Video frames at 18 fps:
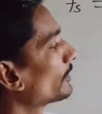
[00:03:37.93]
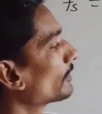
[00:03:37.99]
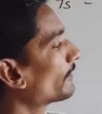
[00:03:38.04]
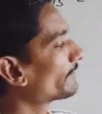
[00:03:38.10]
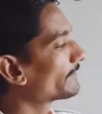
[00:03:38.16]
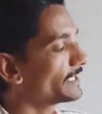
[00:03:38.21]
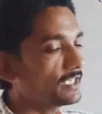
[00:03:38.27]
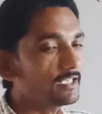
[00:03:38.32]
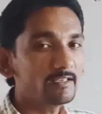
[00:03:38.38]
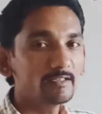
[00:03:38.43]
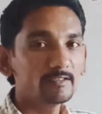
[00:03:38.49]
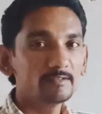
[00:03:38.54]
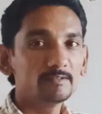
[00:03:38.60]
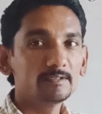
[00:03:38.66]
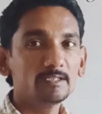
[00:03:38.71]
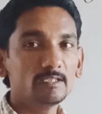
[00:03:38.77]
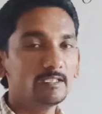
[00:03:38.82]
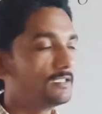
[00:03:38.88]
death,
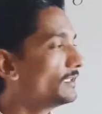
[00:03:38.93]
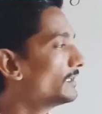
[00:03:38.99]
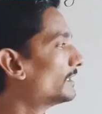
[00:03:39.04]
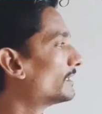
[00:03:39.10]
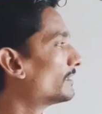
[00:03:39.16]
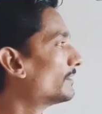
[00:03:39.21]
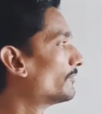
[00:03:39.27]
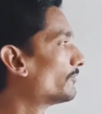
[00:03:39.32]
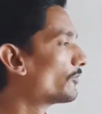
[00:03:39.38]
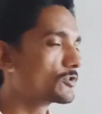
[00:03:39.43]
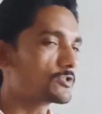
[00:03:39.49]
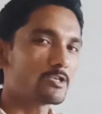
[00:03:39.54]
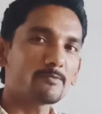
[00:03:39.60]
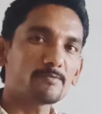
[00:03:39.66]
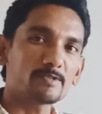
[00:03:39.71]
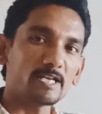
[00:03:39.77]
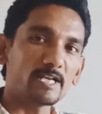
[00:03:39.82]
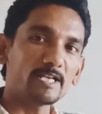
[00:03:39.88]
force of
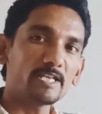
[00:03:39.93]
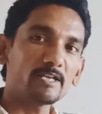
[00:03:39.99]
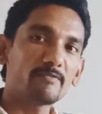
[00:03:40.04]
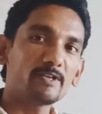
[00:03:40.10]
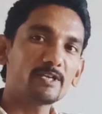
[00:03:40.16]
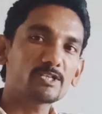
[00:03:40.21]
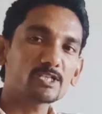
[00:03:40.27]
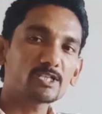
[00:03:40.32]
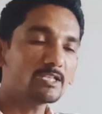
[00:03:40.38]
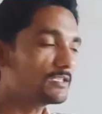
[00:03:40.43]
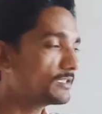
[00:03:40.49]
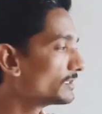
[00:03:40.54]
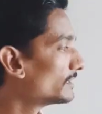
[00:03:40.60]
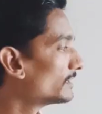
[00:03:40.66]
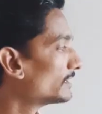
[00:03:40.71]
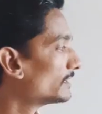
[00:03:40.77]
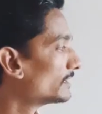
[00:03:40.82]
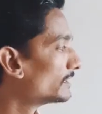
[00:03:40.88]
static friction
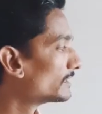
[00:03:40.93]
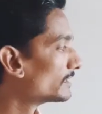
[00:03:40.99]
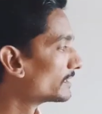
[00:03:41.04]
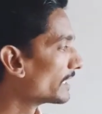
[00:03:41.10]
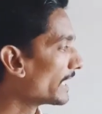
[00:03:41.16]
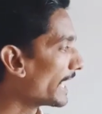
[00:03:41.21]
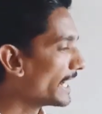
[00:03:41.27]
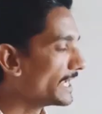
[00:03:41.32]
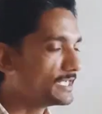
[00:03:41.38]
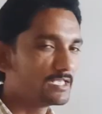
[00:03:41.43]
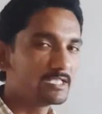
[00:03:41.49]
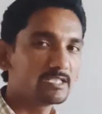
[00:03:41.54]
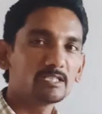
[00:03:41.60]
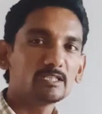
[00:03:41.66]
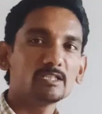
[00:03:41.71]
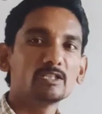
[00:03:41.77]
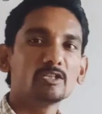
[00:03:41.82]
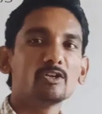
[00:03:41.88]
and
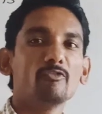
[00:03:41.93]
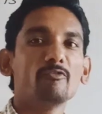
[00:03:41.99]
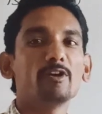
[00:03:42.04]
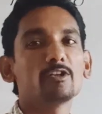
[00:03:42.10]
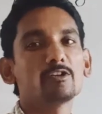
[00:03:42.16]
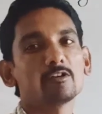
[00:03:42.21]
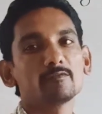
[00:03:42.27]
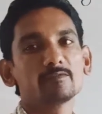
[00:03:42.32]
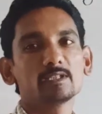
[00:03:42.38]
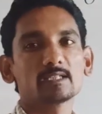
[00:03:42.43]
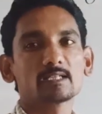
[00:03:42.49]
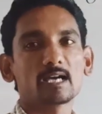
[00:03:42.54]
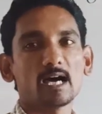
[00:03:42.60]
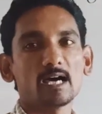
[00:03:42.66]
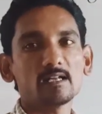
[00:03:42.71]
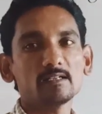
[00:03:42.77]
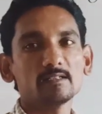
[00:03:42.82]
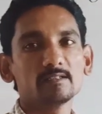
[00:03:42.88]
weight of the
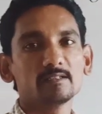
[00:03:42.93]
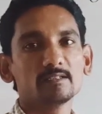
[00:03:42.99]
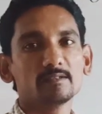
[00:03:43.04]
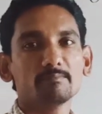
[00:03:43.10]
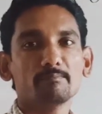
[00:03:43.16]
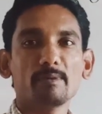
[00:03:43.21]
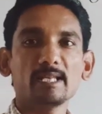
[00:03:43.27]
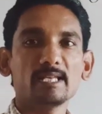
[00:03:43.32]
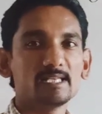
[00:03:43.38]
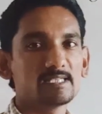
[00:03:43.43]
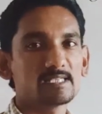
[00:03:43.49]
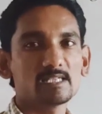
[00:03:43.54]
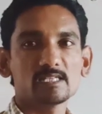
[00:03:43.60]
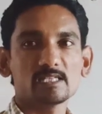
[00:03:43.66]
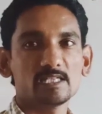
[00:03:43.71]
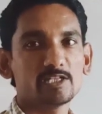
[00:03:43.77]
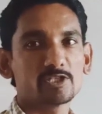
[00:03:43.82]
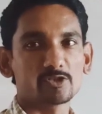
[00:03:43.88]
car
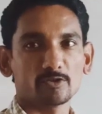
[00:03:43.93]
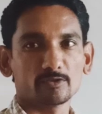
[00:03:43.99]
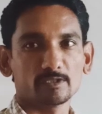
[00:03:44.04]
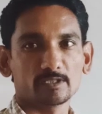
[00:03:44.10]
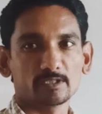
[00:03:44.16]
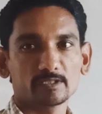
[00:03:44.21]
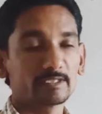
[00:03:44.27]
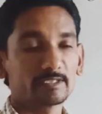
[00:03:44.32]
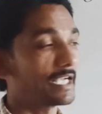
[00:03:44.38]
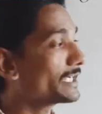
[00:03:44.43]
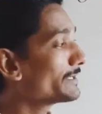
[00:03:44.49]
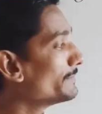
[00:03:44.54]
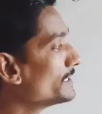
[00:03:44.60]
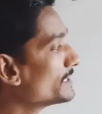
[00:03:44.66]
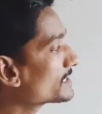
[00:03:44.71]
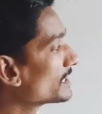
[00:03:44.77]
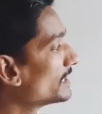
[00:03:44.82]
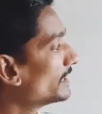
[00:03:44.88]
balances each other. That
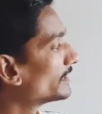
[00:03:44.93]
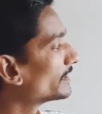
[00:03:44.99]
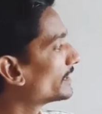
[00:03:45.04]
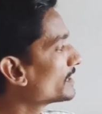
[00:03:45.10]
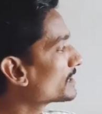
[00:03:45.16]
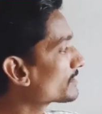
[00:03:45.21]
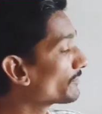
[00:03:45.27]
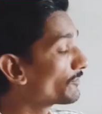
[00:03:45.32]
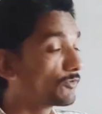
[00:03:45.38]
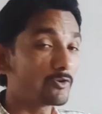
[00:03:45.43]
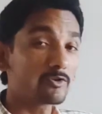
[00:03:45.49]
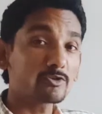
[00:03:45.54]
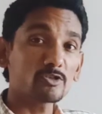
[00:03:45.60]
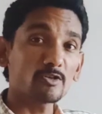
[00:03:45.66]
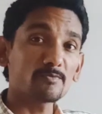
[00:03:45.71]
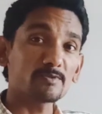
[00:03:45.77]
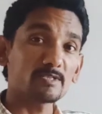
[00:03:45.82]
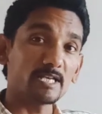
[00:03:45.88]
means this force
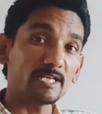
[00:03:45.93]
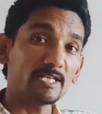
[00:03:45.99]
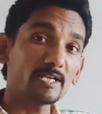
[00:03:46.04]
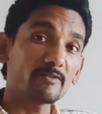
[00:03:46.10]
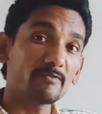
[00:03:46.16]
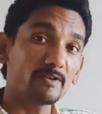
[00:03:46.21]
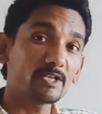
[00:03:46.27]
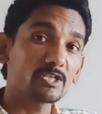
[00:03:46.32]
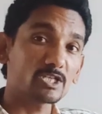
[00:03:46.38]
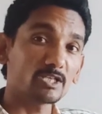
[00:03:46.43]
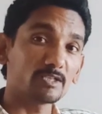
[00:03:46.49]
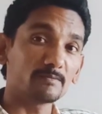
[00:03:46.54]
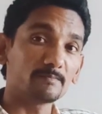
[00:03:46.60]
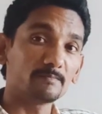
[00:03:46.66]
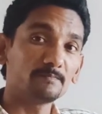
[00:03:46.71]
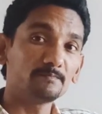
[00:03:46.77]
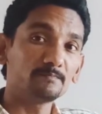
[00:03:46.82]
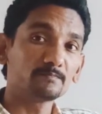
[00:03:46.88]
of static friction
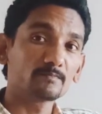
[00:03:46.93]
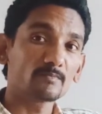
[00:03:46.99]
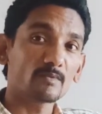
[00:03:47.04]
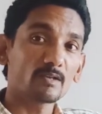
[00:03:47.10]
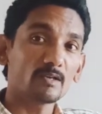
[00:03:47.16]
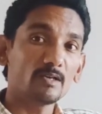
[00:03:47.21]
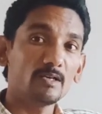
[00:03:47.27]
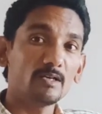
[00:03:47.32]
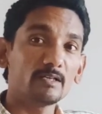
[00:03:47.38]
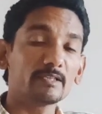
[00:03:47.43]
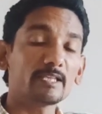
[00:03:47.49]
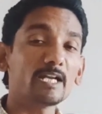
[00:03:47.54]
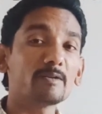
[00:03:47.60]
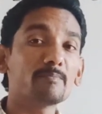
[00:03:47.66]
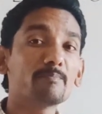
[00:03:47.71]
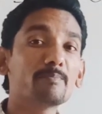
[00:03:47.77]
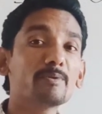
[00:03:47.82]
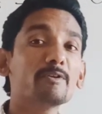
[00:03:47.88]

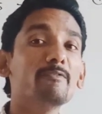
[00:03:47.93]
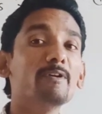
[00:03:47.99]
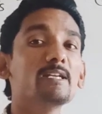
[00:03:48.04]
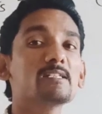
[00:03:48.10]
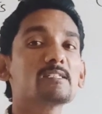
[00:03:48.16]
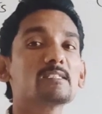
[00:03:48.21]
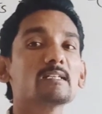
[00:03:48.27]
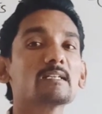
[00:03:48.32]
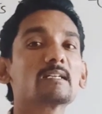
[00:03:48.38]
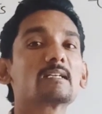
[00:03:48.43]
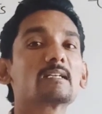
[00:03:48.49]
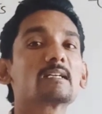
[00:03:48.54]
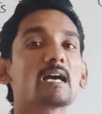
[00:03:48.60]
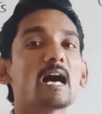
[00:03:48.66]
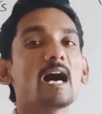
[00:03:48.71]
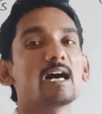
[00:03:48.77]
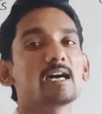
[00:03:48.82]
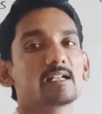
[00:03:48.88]
that prevents the
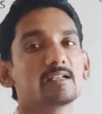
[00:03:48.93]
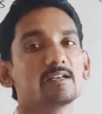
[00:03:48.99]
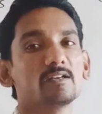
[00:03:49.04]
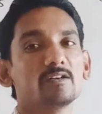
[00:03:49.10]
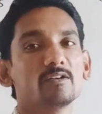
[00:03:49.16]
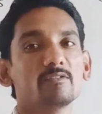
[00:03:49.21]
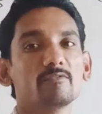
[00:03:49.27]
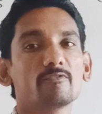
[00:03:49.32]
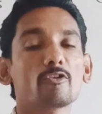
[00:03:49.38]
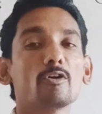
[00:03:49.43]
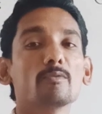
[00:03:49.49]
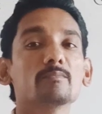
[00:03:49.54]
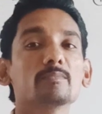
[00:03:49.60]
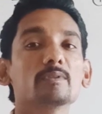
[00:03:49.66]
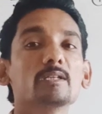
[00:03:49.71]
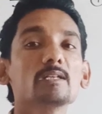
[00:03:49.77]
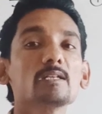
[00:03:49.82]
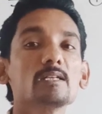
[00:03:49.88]
car from
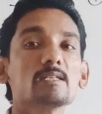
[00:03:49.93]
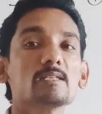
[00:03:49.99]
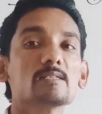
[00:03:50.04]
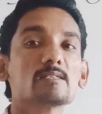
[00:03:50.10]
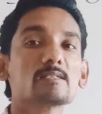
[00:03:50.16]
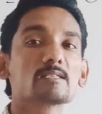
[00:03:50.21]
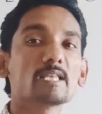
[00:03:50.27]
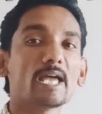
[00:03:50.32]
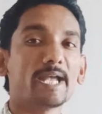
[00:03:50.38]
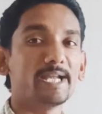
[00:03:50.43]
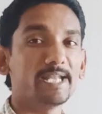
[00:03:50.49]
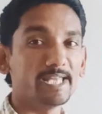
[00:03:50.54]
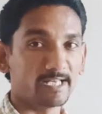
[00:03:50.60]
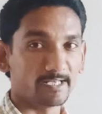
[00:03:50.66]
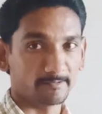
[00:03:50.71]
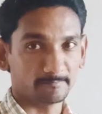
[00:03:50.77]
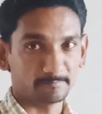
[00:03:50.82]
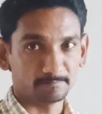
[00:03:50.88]
the
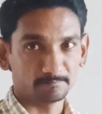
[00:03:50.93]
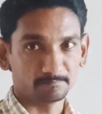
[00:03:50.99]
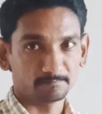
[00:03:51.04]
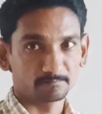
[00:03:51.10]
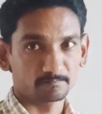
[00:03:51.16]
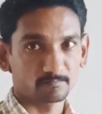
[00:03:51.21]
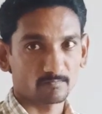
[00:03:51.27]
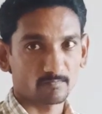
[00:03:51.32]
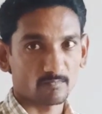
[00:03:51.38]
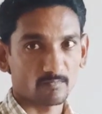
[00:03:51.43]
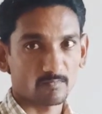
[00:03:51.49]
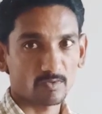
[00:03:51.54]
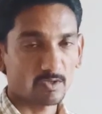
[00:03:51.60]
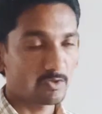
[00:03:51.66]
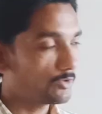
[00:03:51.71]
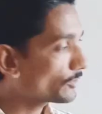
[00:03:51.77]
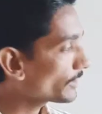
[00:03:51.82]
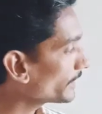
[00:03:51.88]
sliding.
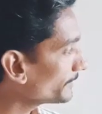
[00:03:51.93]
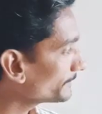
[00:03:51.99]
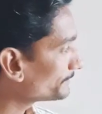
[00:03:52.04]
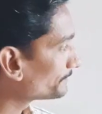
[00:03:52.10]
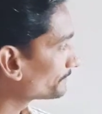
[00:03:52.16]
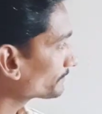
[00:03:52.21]
Okay.